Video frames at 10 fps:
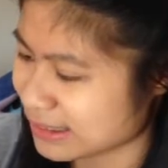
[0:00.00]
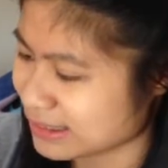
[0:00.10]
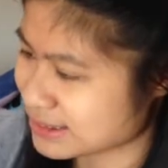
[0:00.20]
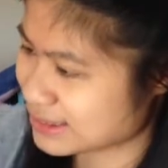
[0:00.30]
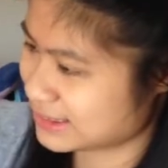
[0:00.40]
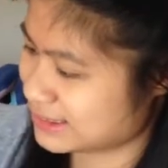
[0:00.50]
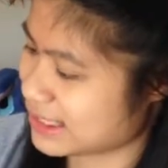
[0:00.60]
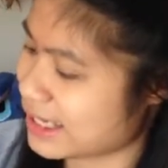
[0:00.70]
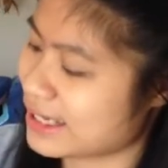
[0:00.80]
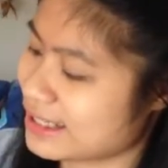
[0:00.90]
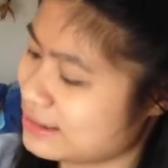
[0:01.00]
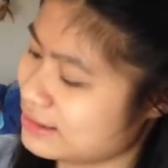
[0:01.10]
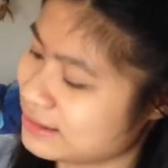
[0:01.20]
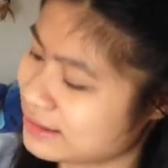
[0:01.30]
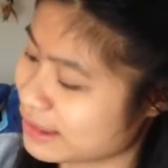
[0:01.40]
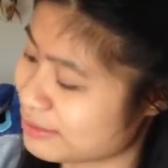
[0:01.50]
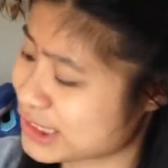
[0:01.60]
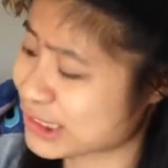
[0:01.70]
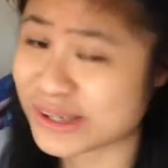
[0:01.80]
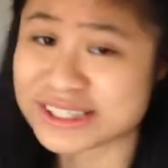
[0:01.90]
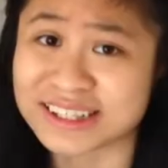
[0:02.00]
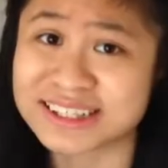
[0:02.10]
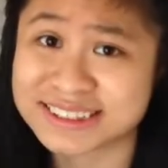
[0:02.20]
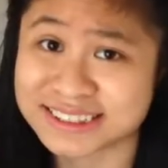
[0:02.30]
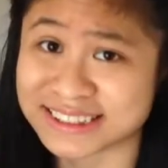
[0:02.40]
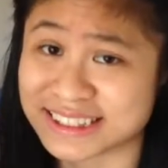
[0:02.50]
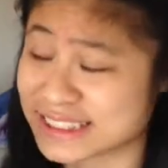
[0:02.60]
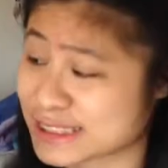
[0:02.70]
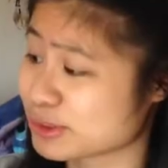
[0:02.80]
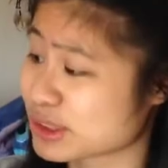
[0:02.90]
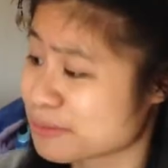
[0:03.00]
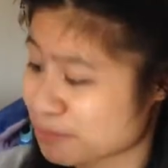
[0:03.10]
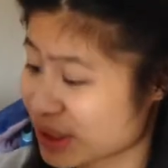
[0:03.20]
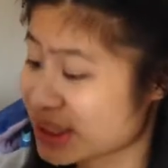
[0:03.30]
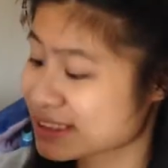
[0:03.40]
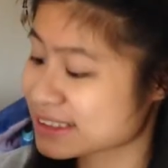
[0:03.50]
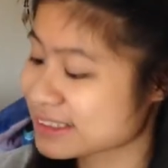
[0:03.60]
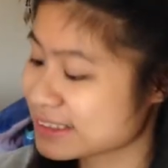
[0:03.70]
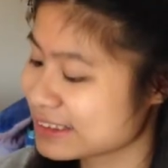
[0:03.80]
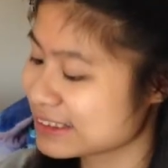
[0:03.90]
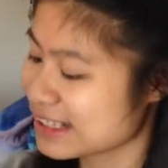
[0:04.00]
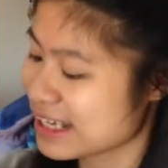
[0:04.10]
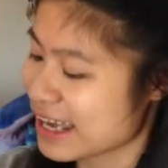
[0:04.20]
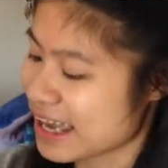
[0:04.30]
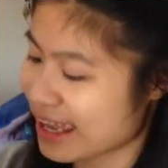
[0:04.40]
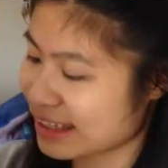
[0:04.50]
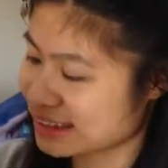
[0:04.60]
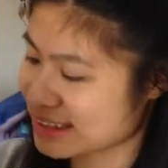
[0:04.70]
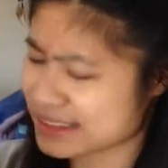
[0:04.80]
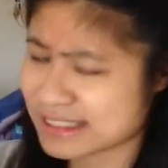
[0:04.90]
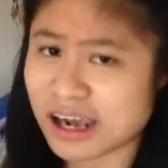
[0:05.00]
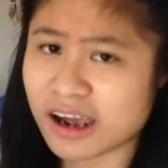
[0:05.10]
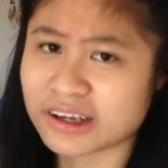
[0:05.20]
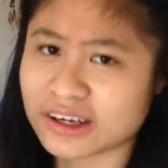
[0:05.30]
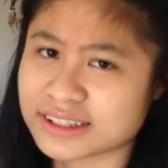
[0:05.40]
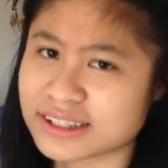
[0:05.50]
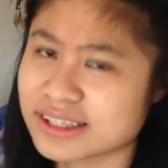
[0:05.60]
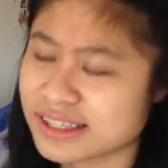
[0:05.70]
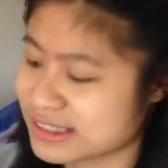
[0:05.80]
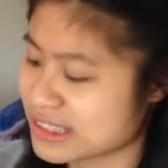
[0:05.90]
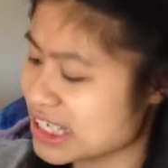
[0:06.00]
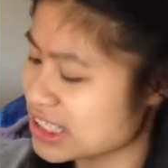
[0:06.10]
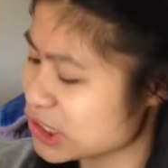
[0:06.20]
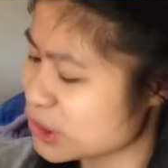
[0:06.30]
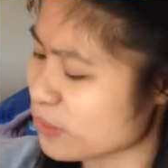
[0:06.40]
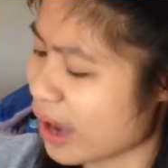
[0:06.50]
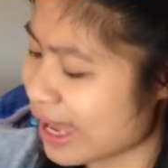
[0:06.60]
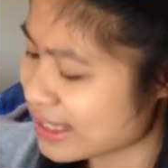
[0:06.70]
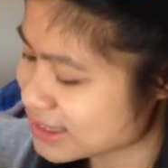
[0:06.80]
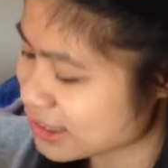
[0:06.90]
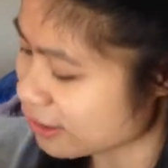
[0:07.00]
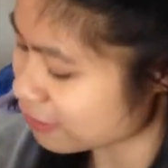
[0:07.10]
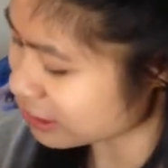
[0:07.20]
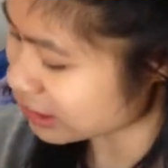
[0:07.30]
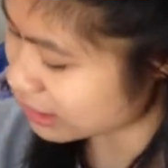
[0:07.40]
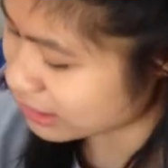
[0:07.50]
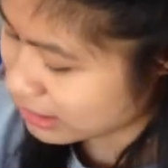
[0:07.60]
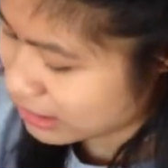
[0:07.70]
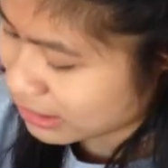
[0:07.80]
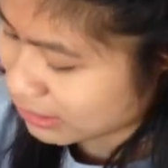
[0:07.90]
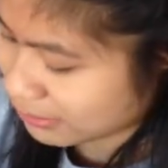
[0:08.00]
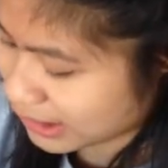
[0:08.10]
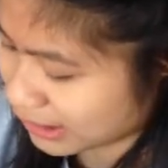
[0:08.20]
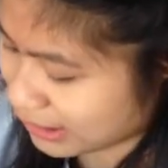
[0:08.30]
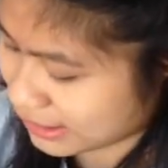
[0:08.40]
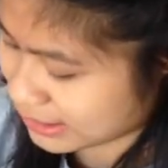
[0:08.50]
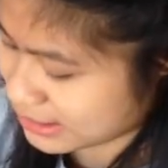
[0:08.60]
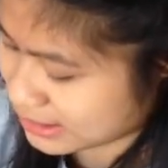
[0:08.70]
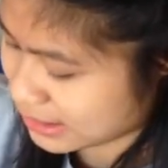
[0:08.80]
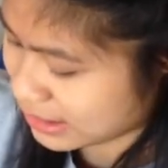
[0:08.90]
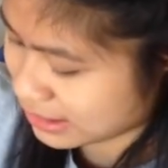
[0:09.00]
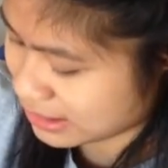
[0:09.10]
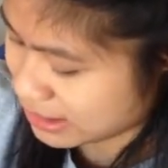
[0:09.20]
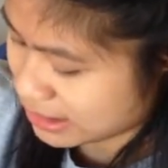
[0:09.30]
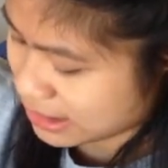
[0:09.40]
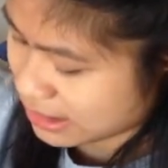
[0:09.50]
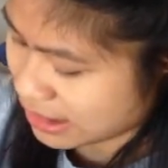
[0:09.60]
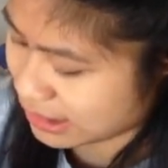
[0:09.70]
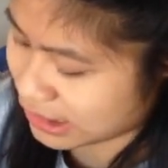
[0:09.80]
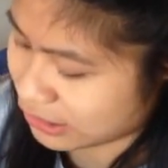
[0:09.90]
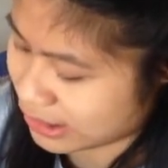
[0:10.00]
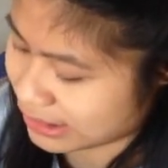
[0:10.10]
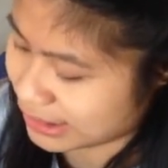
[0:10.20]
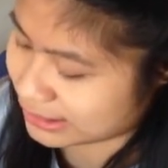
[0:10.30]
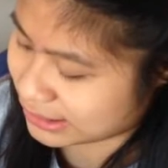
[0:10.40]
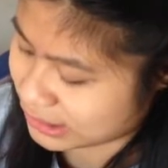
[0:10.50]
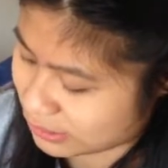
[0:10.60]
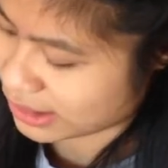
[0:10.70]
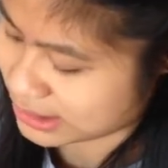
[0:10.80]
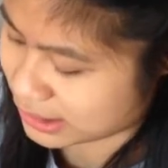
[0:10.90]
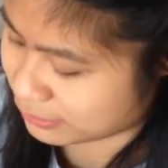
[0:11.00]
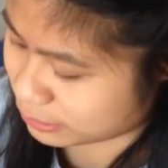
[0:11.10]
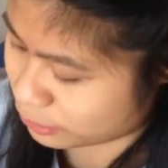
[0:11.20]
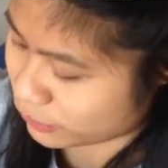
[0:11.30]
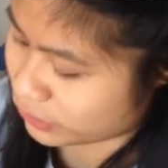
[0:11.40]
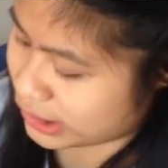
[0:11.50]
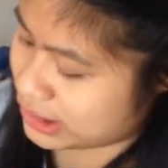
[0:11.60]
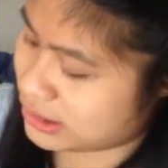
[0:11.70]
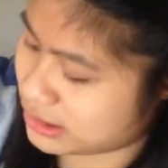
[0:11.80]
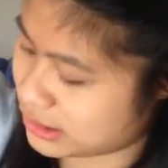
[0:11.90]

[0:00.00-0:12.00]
That's sad. I'm so excited to see this book in person. And this, I got it in the US cover because, I don't know, I like the US cover more.